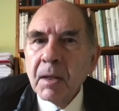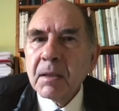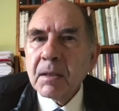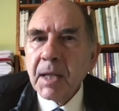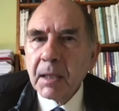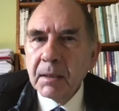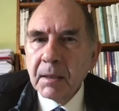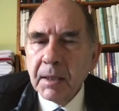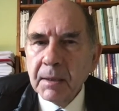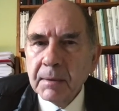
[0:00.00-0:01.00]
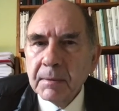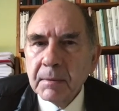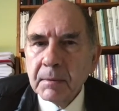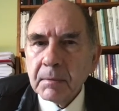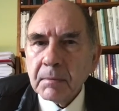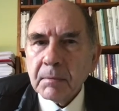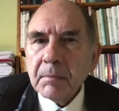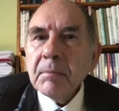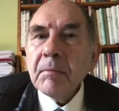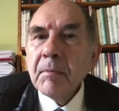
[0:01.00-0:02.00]
Second thing,
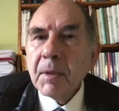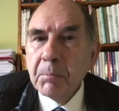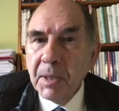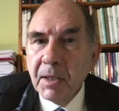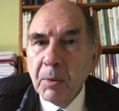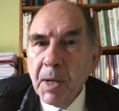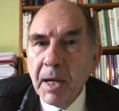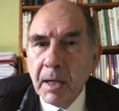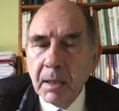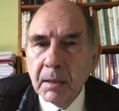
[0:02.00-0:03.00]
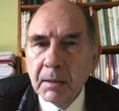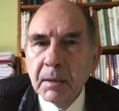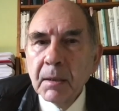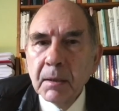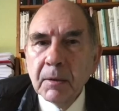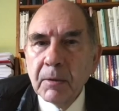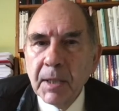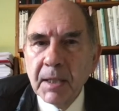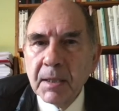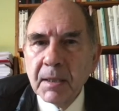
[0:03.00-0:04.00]
be aware,
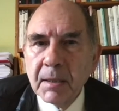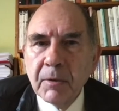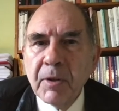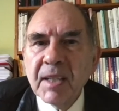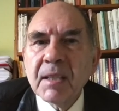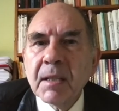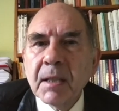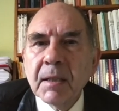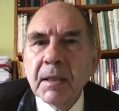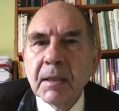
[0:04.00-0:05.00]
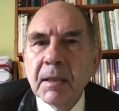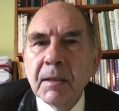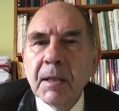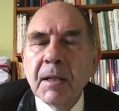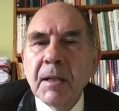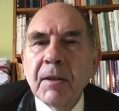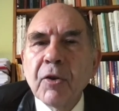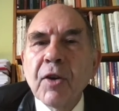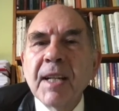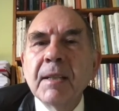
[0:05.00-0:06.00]
rings a
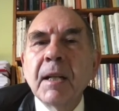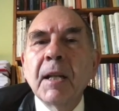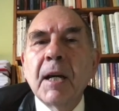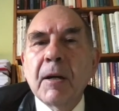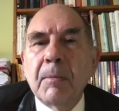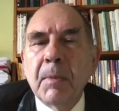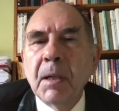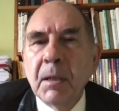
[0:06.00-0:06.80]
red alarm.